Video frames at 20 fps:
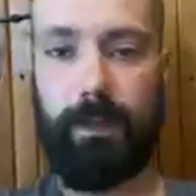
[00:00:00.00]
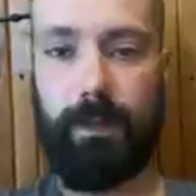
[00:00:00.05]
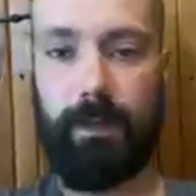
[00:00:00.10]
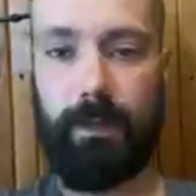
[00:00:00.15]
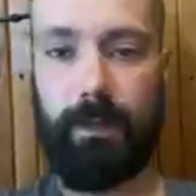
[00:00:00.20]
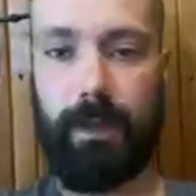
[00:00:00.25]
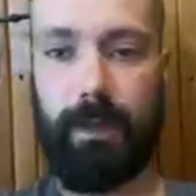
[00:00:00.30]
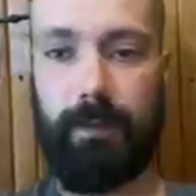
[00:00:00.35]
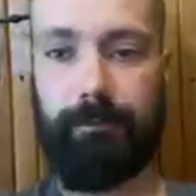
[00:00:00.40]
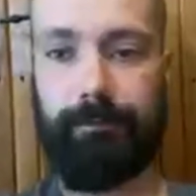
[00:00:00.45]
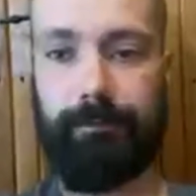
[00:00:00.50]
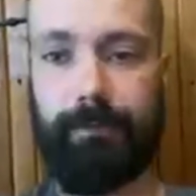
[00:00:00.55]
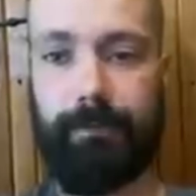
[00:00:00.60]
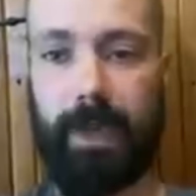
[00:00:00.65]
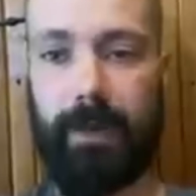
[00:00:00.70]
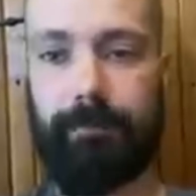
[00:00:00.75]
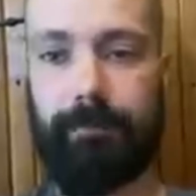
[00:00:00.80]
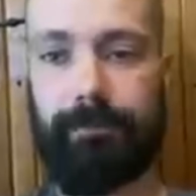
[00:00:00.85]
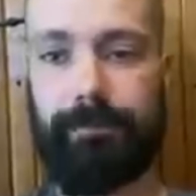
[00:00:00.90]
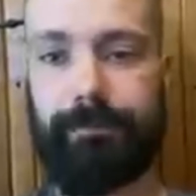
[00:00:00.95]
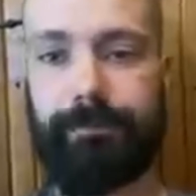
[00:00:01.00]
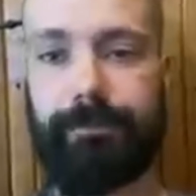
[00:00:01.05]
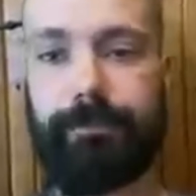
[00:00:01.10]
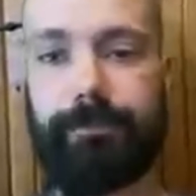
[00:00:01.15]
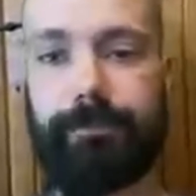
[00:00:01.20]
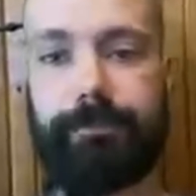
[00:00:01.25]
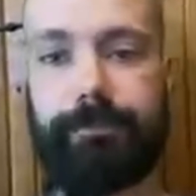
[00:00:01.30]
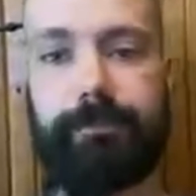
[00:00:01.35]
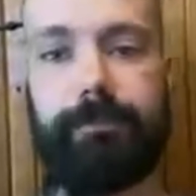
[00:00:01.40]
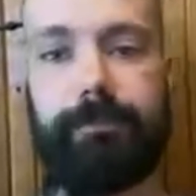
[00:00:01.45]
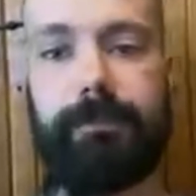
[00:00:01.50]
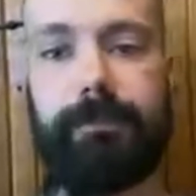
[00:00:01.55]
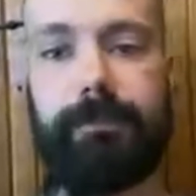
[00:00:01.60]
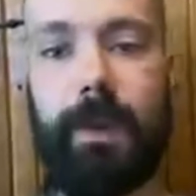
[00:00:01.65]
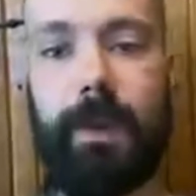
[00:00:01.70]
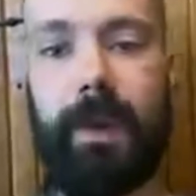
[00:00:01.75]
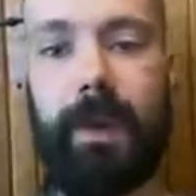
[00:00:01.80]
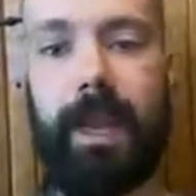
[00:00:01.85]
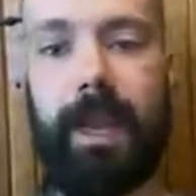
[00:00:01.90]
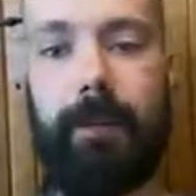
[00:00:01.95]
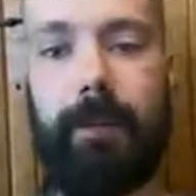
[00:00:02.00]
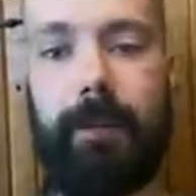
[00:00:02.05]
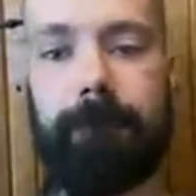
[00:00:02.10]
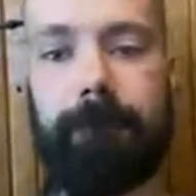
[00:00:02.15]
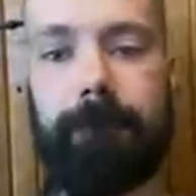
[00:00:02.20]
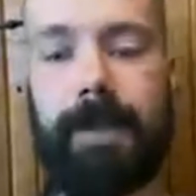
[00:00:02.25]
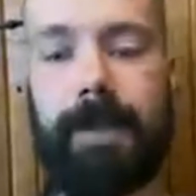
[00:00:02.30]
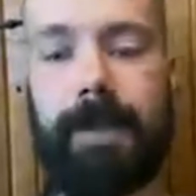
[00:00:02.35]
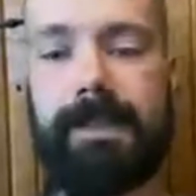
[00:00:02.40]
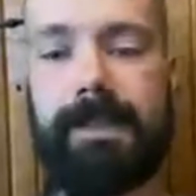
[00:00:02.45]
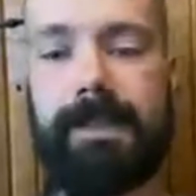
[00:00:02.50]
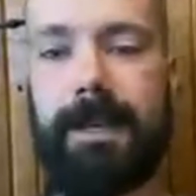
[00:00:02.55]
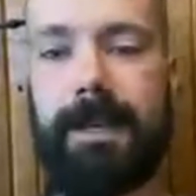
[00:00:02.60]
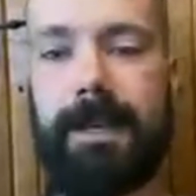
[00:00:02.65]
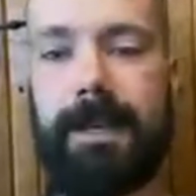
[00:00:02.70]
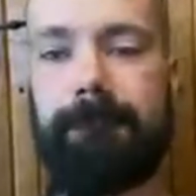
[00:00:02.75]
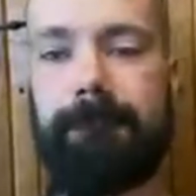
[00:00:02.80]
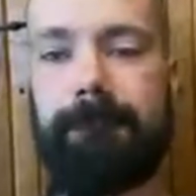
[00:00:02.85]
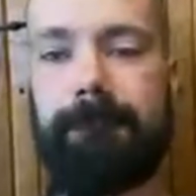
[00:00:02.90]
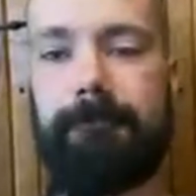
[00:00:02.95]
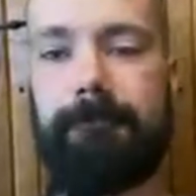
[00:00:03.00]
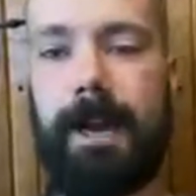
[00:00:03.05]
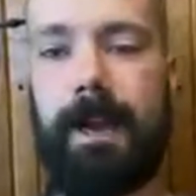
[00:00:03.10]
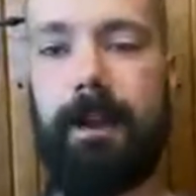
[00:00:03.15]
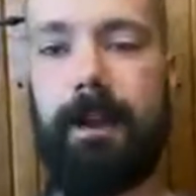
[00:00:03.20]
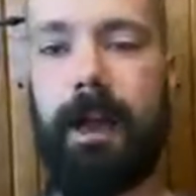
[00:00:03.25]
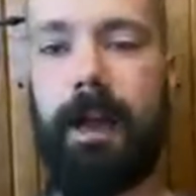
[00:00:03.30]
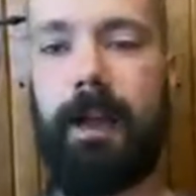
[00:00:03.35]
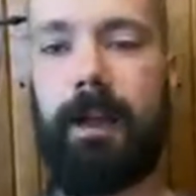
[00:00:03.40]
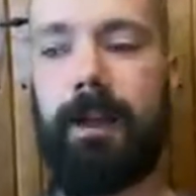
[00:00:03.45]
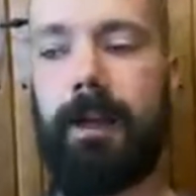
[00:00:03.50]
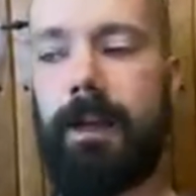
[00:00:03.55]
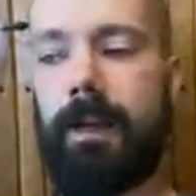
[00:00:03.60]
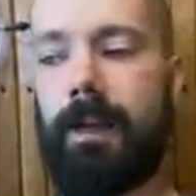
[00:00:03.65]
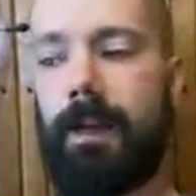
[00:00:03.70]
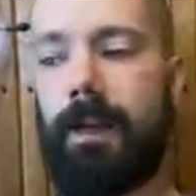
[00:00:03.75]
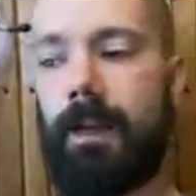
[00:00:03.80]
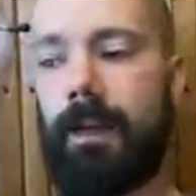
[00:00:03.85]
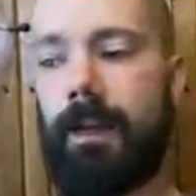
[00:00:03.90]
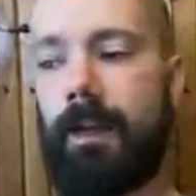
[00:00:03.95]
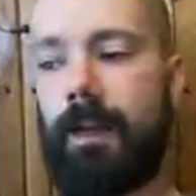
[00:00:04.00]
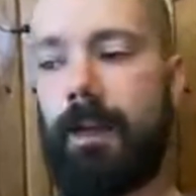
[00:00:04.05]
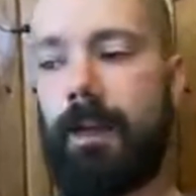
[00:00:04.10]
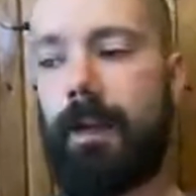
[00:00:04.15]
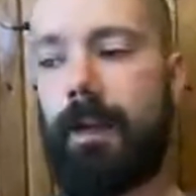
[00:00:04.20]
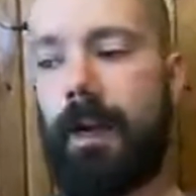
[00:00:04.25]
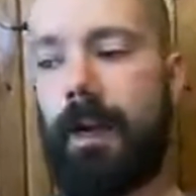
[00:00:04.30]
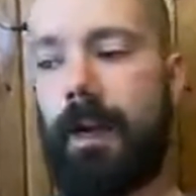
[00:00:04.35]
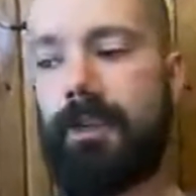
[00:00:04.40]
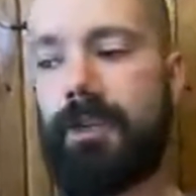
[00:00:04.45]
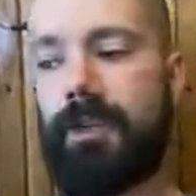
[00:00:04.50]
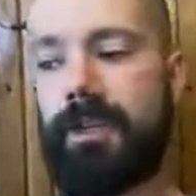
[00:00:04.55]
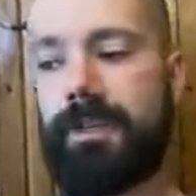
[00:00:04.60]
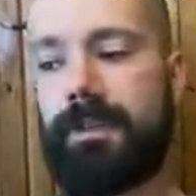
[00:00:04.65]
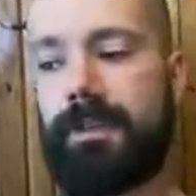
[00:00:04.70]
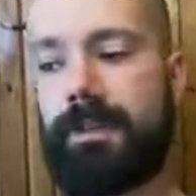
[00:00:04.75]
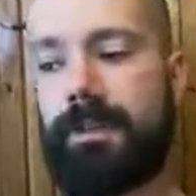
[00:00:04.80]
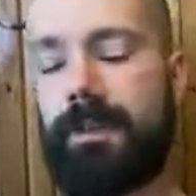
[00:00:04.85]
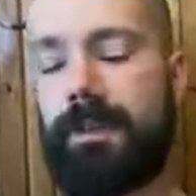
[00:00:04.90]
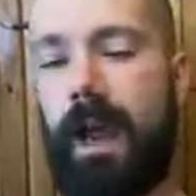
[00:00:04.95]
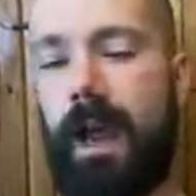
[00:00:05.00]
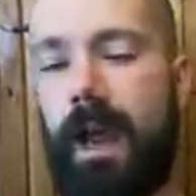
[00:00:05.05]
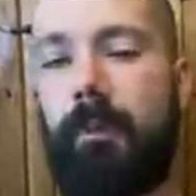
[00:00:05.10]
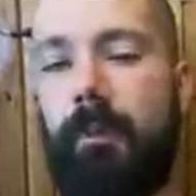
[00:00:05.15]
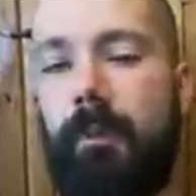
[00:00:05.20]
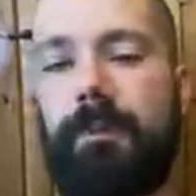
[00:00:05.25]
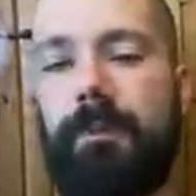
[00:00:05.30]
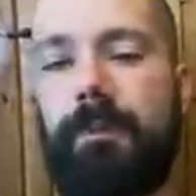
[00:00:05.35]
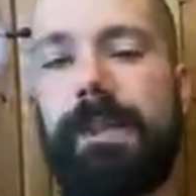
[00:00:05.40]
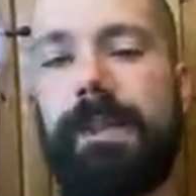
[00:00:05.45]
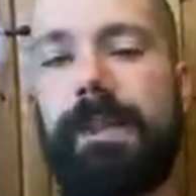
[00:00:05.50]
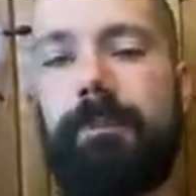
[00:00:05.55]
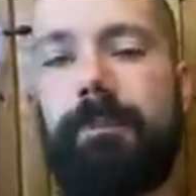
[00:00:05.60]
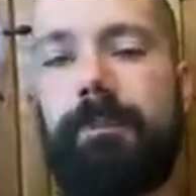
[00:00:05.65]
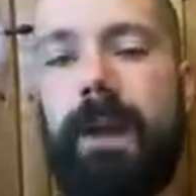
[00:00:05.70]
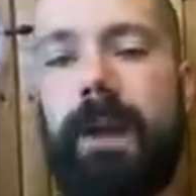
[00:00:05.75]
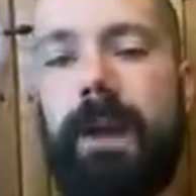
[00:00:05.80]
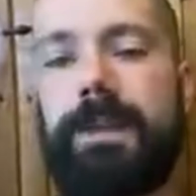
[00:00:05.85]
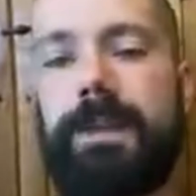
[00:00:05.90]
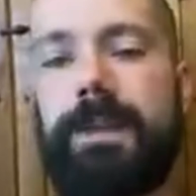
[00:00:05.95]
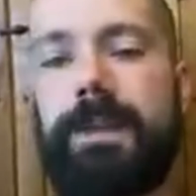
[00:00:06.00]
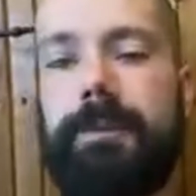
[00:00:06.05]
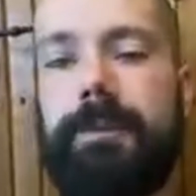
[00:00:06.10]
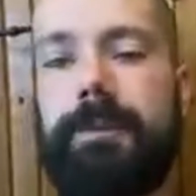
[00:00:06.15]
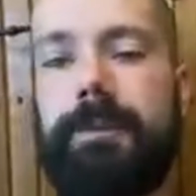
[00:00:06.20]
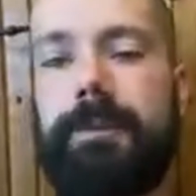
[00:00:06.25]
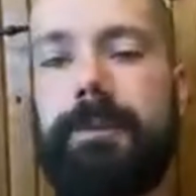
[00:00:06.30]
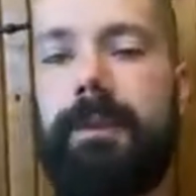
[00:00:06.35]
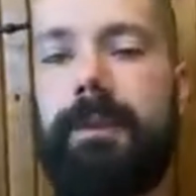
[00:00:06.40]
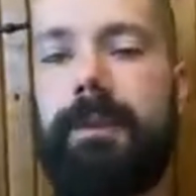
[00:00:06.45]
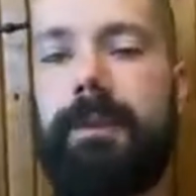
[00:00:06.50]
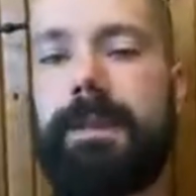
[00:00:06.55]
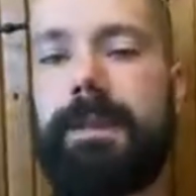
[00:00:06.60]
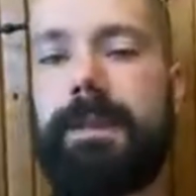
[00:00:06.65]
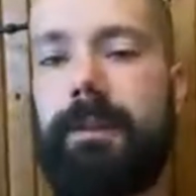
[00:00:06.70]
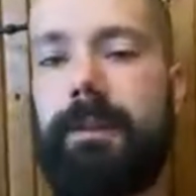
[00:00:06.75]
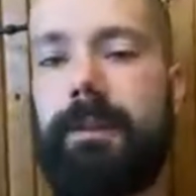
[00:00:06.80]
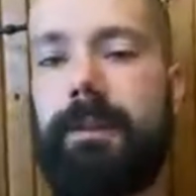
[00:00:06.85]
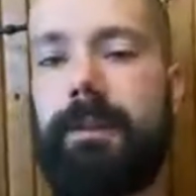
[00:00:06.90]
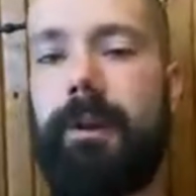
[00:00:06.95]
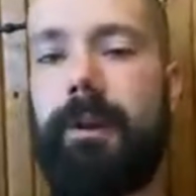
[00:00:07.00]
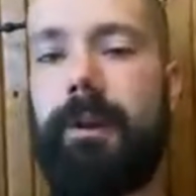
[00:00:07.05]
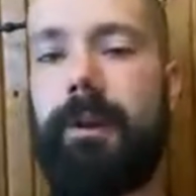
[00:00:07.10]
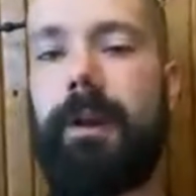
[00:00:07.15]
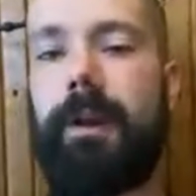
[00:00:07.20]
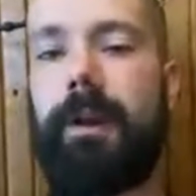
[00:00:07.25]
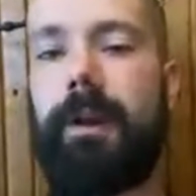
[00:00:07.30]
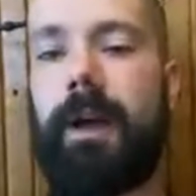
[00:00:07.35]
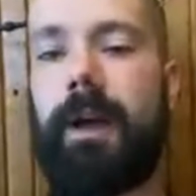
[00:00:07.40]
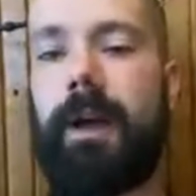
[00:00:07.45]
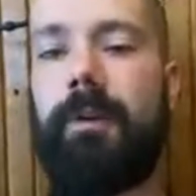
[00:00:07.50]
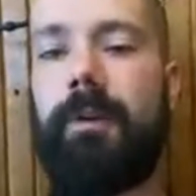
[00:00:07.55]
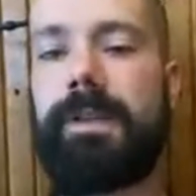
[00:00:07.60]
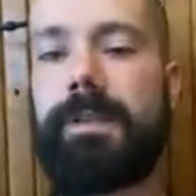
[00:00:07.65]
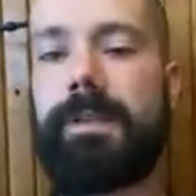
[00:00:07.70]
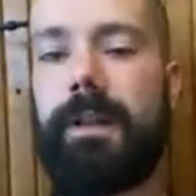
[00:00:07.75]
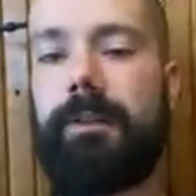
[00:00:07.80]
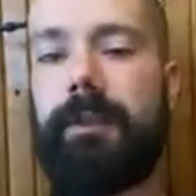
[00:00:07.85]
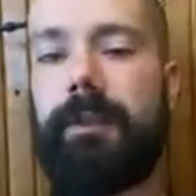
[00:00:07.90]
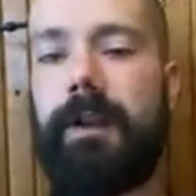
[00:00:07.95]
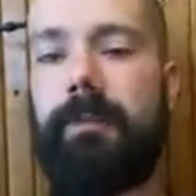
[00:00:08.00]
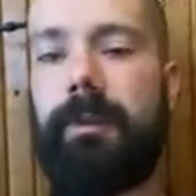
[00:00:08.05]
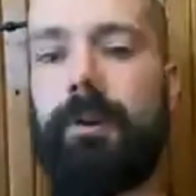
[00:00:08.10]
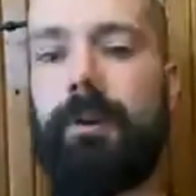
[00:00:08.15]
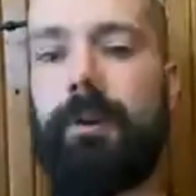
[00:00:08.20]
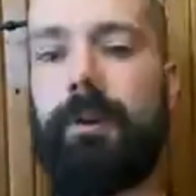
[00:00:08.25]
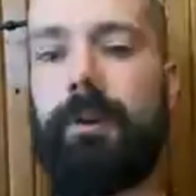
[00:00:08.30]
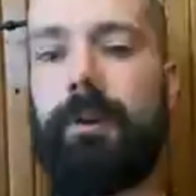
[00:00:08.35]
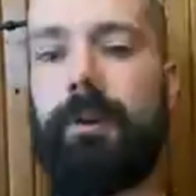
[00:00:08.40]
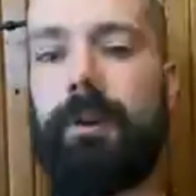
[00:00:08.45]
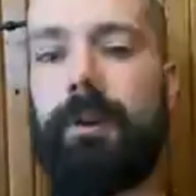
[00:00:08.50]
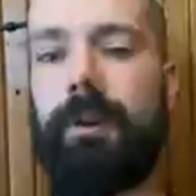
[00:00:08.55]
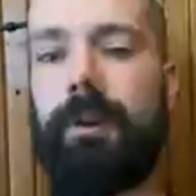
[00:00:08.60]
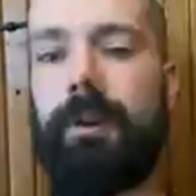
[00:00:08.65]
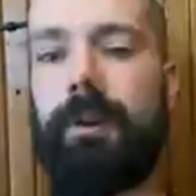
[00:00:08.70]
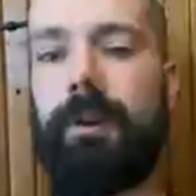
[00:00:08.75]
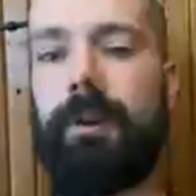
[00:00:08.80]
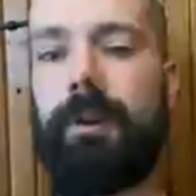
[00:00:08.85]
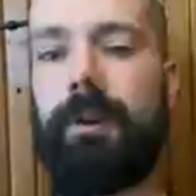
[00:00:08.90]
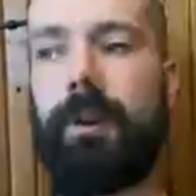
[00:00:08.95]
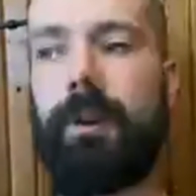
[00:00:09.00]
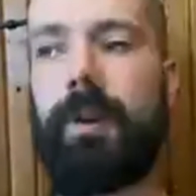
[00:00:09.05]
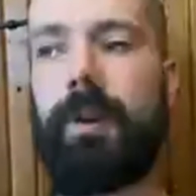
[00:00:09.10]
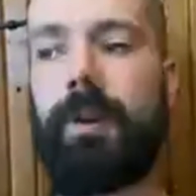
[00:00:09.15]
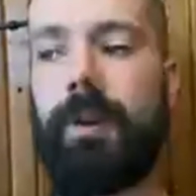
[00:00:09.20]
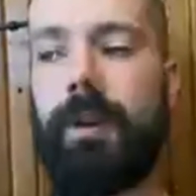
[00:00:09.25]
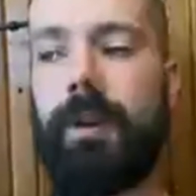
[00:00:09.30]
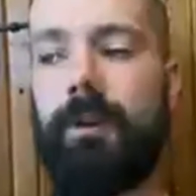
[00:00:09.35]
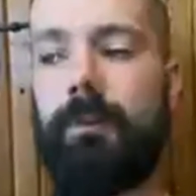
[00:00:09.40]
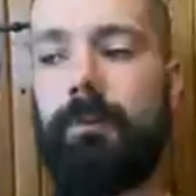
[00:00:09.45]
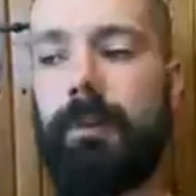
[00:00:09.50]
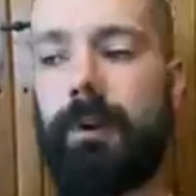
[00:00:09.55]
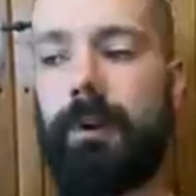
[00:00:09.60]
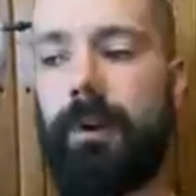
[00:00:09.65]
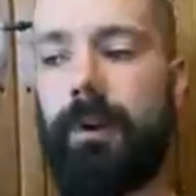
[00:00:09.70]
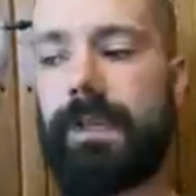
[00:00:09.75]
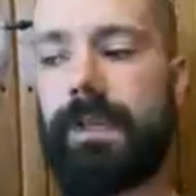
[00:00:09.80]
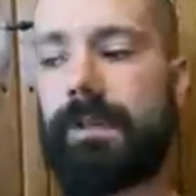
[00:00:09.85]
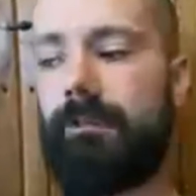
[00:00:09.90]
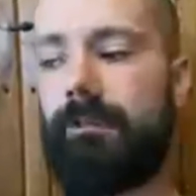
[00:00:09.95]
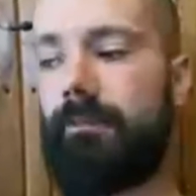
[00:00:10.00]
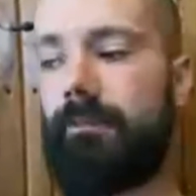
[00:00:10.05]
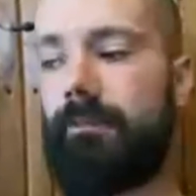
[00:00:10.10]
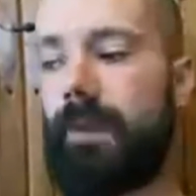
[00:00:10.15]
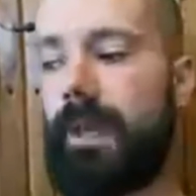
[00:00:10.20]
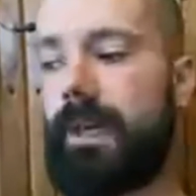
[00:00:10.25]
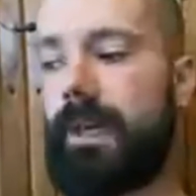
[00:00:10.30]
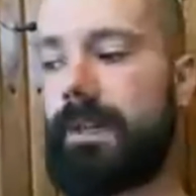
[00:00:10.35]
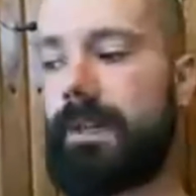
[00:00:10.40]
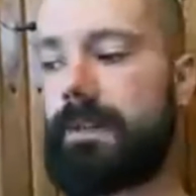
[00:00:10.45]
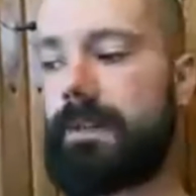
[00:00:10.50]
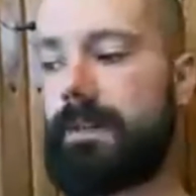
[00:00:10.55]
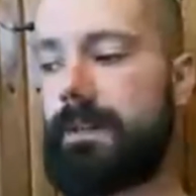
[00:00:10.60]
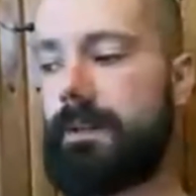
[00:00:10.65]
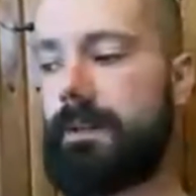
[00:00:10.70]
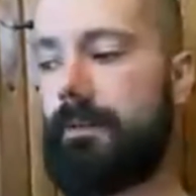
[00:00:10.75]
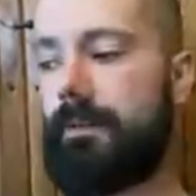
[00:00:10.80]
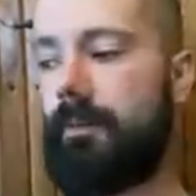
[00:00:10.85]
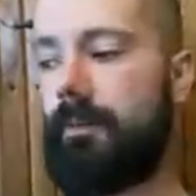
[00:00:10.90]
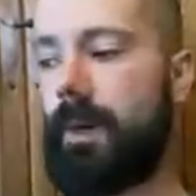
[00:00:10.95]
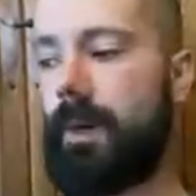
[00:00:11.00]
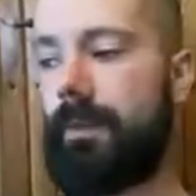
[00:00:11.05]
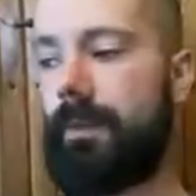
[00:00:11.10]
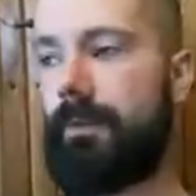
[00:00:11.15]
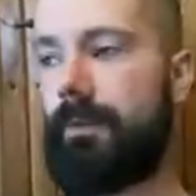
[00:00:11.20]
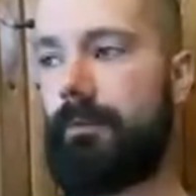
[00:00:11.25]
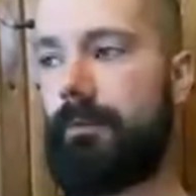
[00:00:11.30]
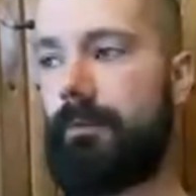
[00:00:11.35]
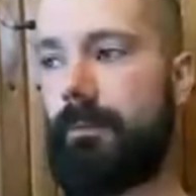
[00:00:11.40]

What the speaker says: okay. Yeah, but yeah, that's I just I was really surprised to encounter this here on Gabriola. I always thought of Gabriola as a much more progressive place with,